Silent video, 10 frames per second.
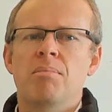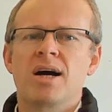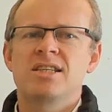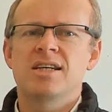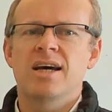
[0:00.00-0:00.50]
a
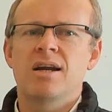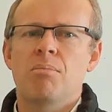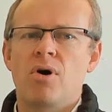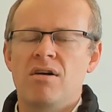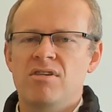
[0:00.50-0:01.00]
basic
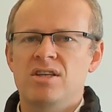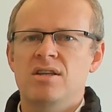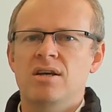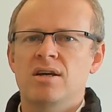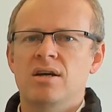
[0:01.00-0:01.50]
and
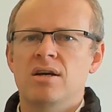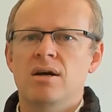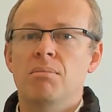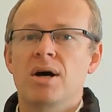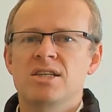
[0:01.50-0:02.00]

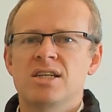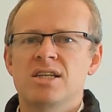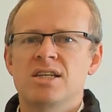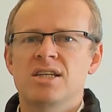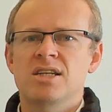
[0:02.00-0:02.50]
a
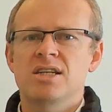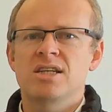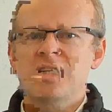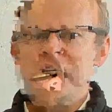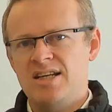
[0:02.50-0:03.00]
basic and a